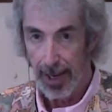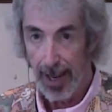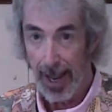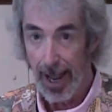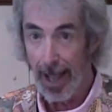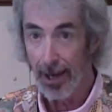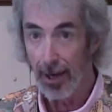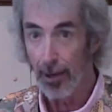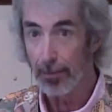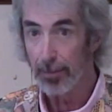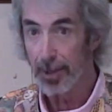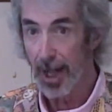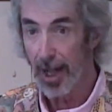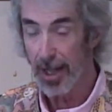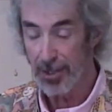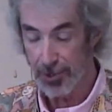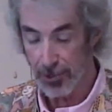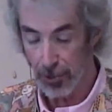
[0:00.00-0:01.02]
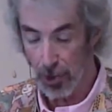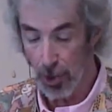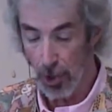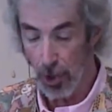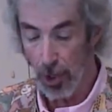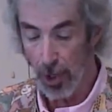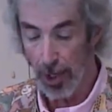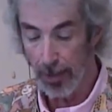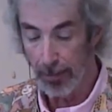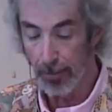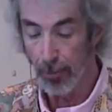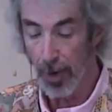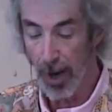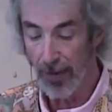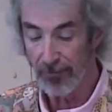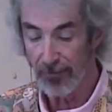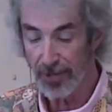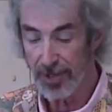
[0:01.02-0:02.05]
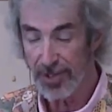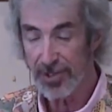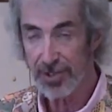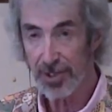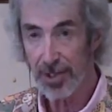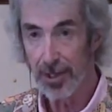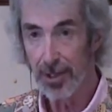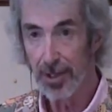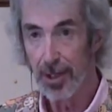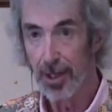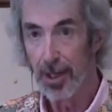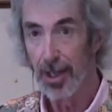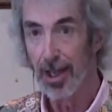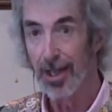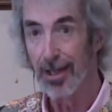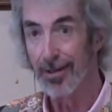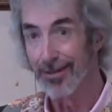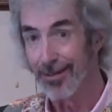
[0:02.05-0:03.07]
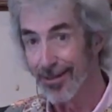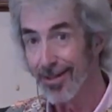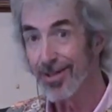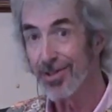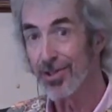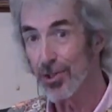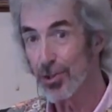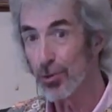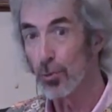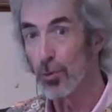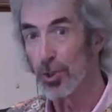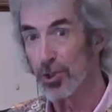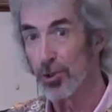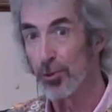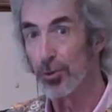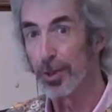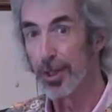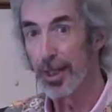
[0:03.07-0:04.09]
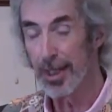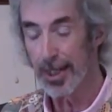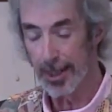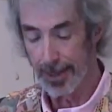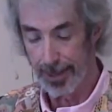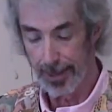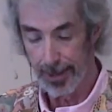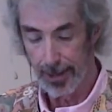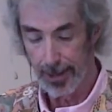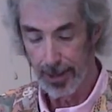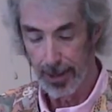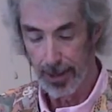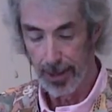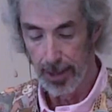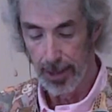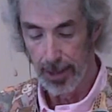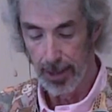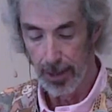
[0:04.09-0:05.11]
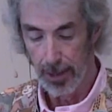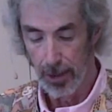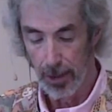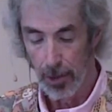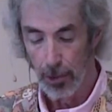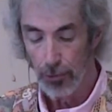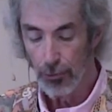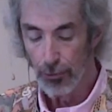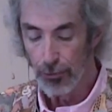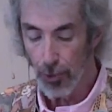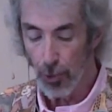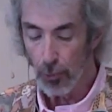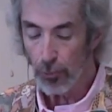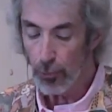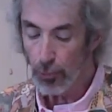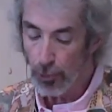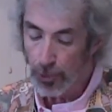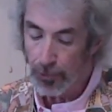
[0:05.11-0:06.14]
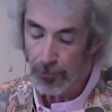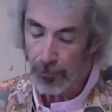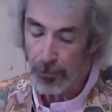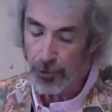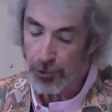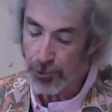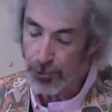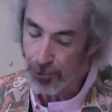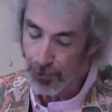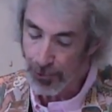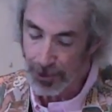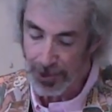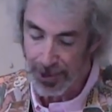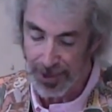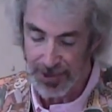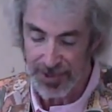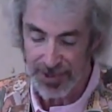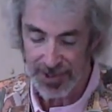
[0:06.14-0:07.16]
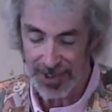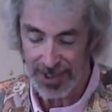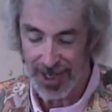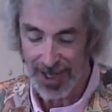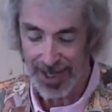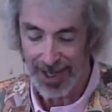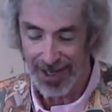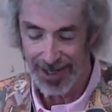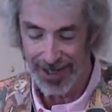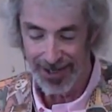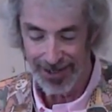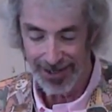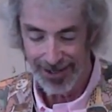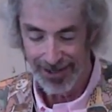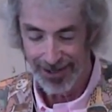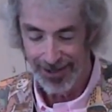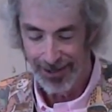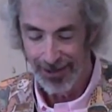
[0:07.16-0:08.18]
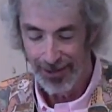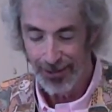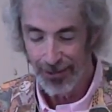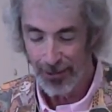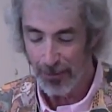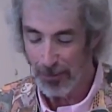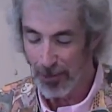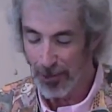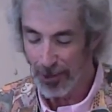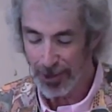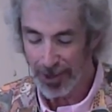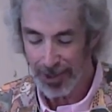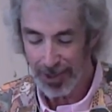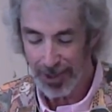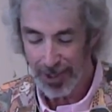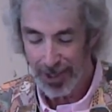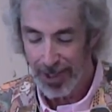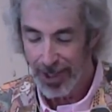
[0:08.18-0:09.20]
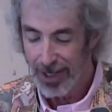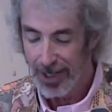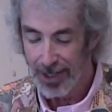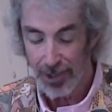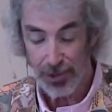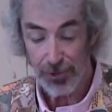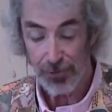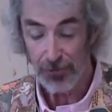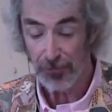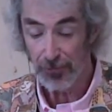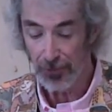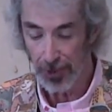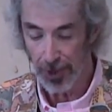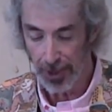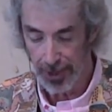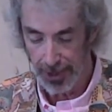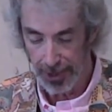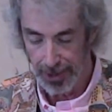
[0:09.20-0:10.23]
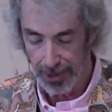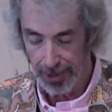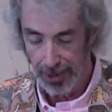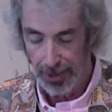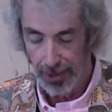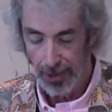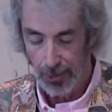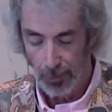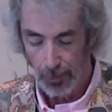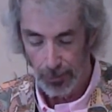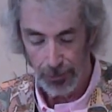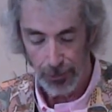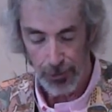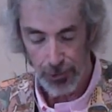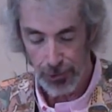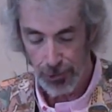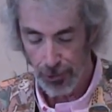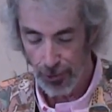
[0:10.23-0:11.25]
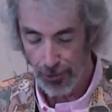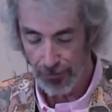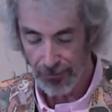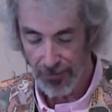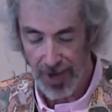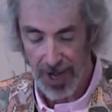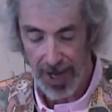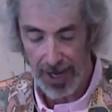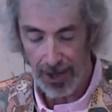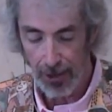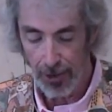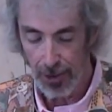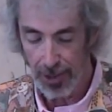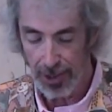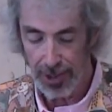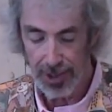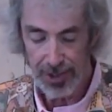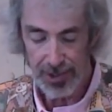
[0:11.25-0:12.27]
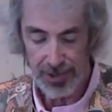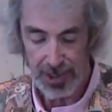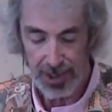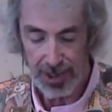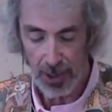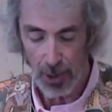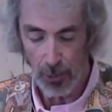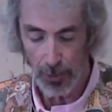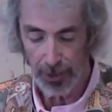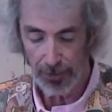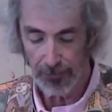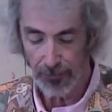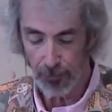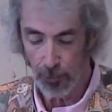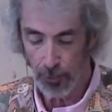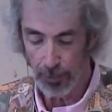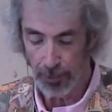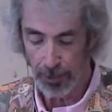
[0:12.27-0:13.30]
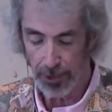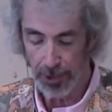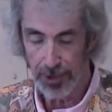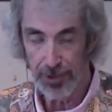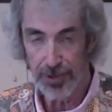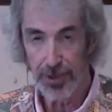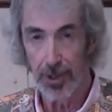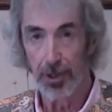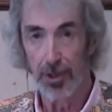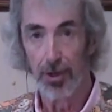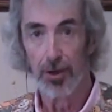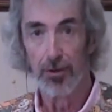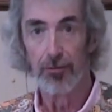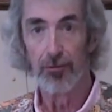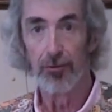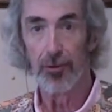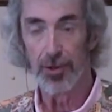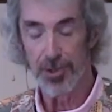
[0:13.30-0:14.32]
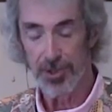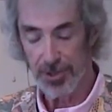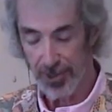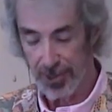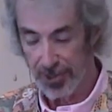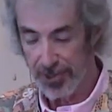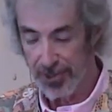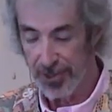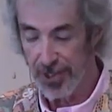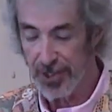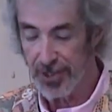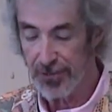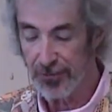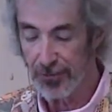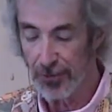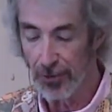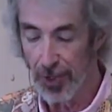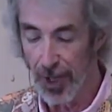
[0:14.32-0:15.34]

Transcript: Add up God's law and prophets, and this is what you get. Don't look for shortcuts to God. The market is flooded with surefire, easygoing formulas for a successful